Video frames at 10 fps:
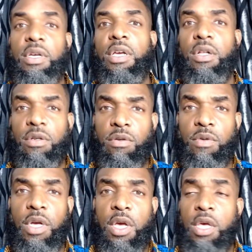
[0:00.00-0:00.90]
to
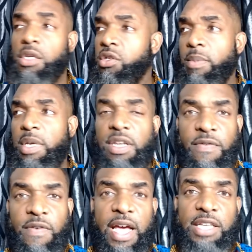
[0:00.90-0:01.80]
include so many
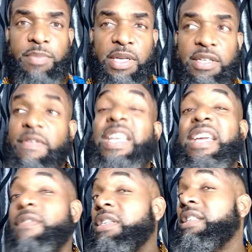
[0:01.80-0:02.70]
different aspects of it,
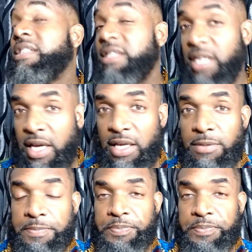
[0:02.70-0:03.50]
even to this day.